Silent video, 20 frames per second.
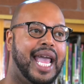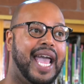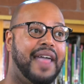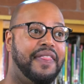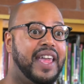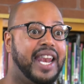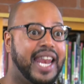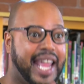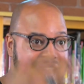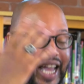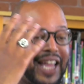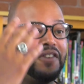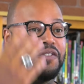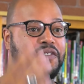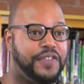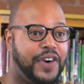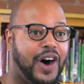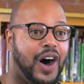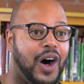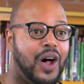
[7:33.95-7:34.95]
And then it can
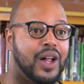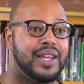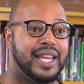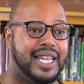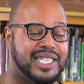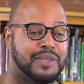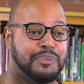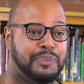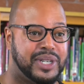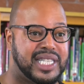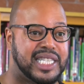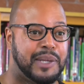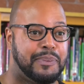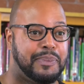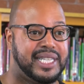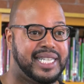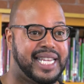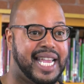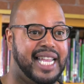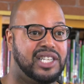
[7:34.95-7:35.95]
fall as
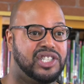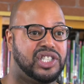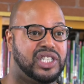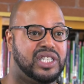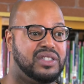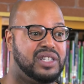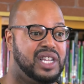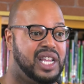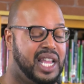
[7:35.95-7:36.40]
precipitation